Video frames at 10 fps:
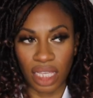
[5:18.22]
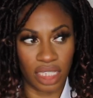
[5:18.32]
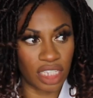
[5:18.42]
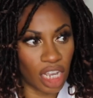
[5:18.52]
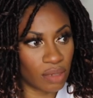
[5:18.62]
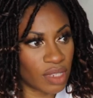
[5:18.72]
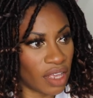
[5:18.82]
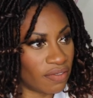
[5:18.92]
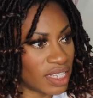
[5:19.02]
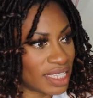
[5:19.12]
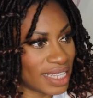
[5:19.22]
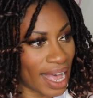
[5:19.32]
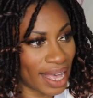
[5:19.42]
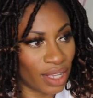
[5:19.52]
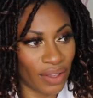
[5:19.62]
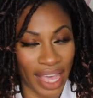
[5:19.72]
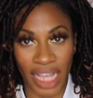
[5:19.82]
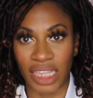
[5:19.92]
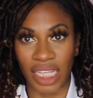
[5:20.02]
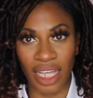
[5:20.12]
in terms of the style
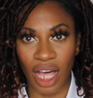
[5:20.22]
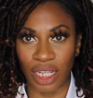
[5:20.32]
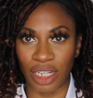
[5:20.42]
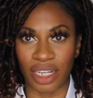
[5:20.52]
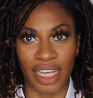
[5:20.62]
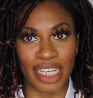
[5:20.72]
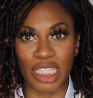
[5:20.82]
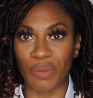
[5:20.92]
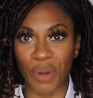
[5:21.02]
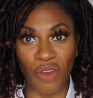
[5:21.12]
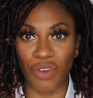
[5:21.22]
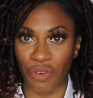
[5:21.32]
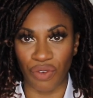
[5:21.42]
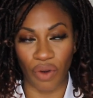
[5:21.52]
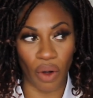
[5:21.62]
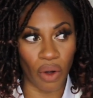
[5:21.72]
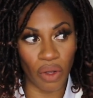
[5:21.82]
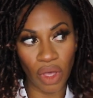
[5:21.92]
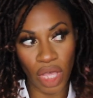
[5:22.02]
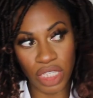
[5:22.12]
and the color is perfect for fall.
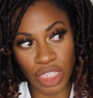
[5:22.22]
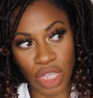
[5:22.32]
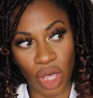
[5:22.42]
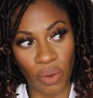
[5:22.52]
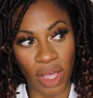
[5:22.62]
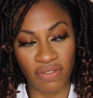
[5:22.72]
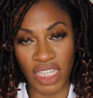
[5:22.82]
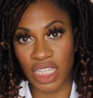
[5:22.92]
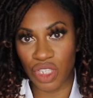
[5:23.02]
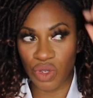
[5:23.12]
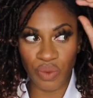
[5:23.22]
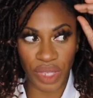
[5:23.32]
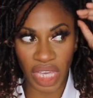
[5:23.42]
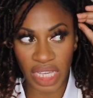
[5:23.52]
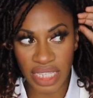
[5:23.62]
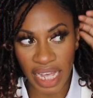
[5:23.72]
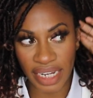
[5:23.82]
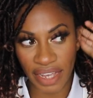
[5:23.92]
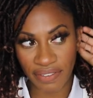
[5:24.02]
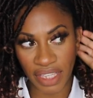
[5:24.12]
So of these two wigs, I
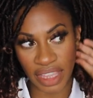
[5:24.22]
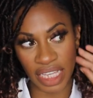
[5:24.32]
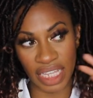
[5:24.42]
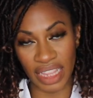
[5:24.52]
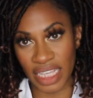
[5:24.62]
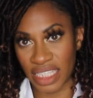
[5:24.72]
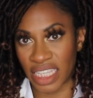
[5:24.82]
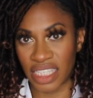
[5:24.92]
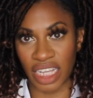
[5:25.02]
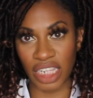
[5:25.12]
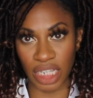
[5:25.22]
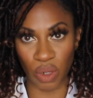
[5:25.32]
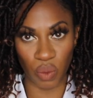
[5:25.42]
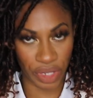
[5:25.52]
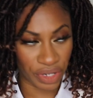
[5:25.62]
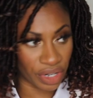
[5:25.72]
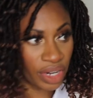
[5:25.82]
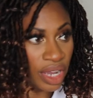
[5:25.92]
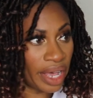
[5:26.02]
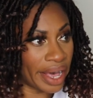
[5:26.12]
definitely think this is the clear winner.
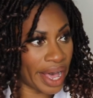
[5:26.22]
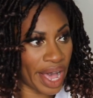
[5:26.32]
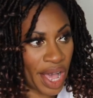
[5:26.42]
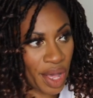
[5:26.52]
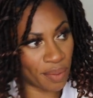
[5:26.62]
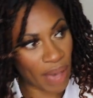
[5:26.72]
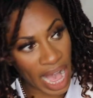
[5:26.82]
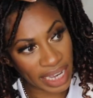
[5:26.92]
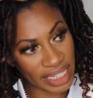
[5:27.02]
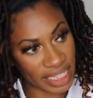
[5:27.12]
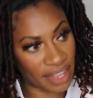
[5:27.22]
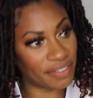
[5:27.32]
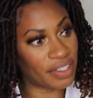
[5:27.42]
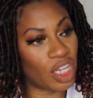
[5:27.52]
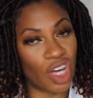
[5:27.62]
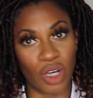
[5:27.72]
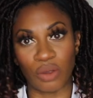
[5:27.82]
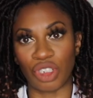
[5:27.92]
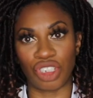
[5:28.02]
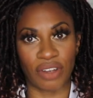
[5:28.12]
Um, I could definitely go
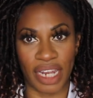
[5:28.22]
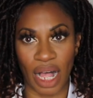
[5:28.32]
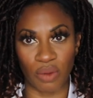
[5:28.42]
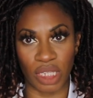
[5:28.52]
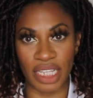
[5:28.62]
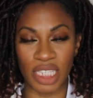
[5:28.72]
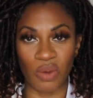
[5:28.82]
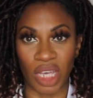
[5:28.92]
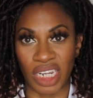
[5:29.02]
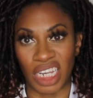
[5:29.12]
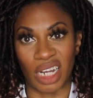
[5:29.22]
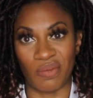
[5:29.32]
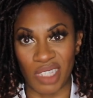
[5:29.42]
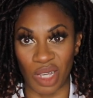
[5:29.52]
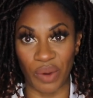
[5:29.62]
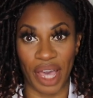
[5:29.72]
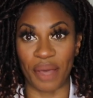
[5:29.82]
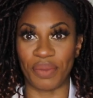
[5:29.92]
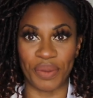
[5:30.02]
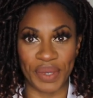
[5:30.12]
straight out with this one and I'm so
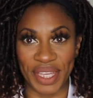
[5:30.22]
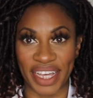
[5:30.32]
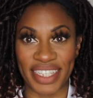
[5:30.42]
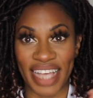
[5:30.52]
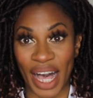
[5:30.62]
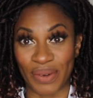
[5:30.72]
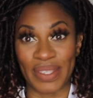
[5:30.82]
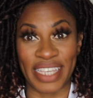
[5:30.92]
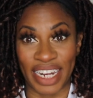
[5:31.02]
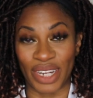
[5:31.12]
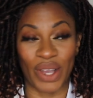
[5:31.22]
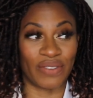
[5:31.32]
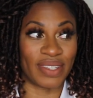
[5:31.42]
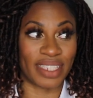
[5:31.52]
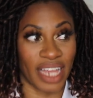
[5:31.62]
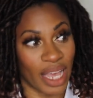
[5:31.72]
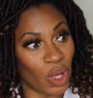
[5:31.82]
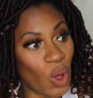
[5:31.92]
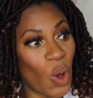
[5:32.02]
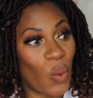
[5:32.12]
happy because I was getting nervous like,
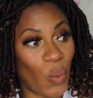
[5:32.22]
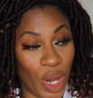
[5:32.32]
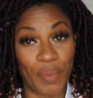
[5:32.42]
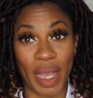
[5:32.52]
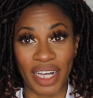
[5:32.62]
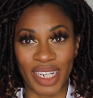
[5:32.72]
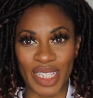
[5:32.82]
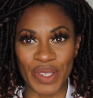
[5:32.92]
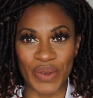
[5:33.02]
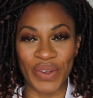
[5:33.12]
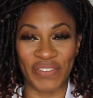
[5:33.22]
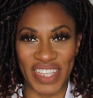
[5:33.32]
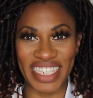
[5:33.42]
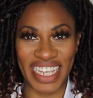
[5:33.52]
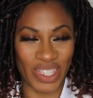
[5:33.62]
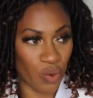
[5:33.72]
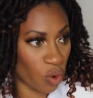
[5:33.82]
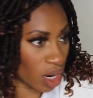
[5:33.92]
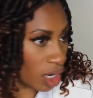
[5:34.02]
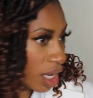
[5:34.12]
what am I gonna do if this doesn't
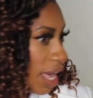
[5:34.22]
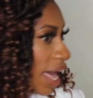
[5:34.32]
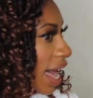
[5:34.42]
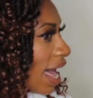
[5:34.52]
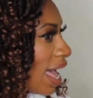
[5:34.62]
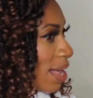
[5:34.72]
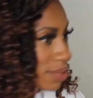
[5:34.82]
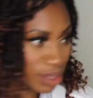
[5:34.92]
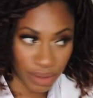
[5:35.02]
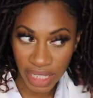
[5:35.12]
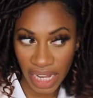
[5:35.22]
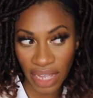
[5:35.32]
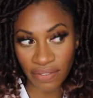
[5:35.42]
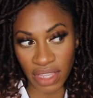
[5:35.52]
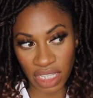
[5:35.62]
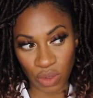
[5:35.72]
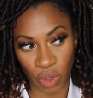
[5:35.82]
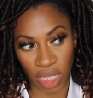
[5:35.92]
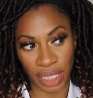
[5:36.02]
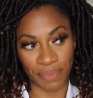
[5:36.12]
work? I absolutely love this
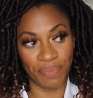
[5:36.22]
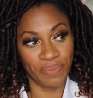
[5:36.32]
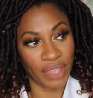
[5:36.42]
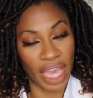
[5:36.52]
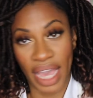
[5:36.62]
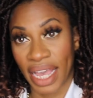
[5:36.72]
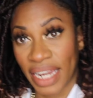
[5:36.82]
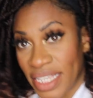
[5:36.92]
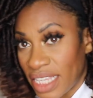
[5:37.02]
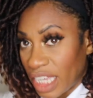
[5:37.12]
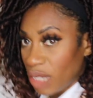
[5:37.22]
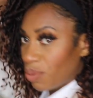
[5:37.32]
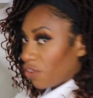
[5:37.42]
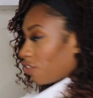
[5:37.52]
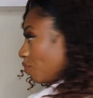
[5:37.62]
one and it's a keeper for